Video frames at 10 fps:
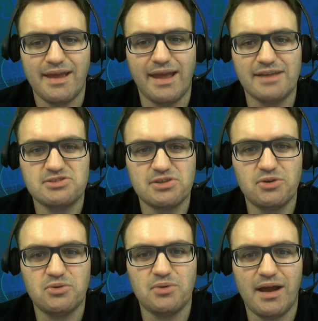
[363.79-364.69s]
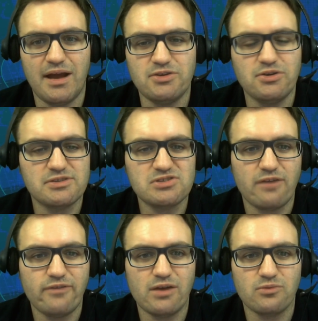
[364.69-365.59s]
And so
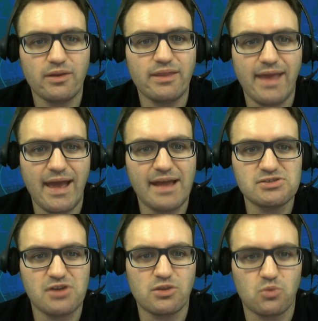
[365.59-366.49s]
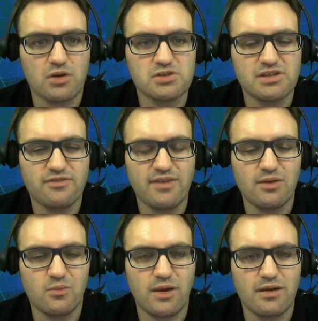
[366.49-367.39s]
Yugoslavia really has gone the worst of
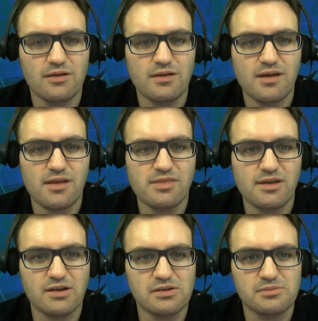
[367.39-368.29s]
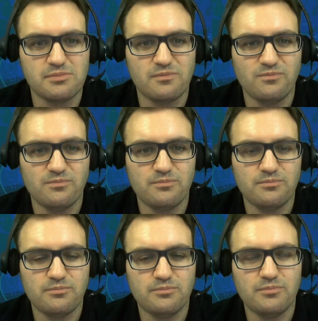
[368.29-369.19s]
it, where they're,
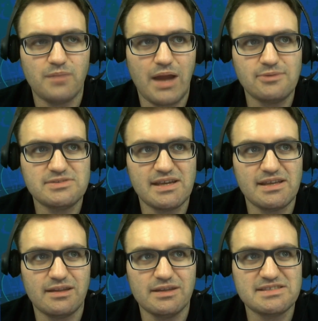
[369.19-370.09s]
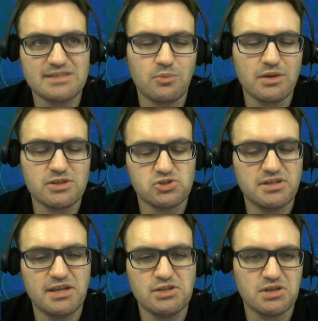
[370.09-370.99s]
I would say, at least somewhat
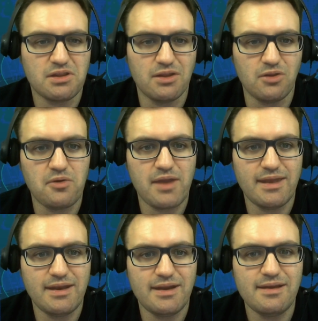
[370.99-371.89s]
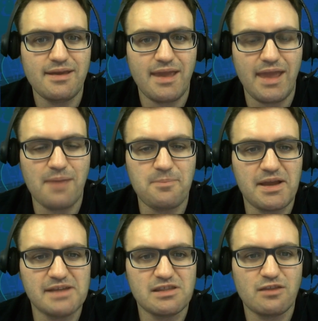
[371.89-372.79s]
strategically located, and
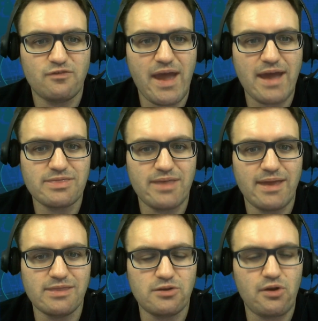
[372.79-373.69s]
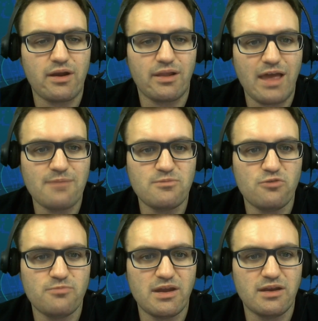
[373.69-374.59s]
because of the fact that the non-aligned
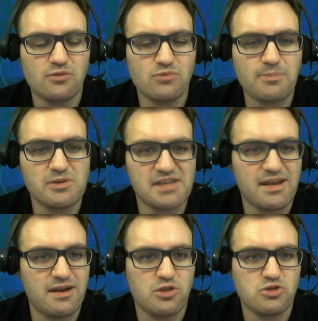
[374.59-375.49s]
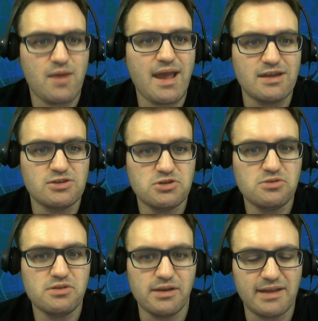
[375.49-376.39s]
movement represented a threat to
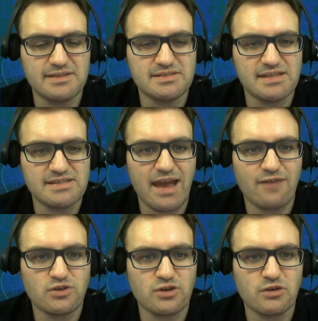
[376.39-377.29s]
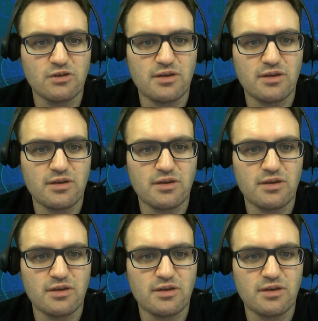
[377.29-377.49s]
the United States after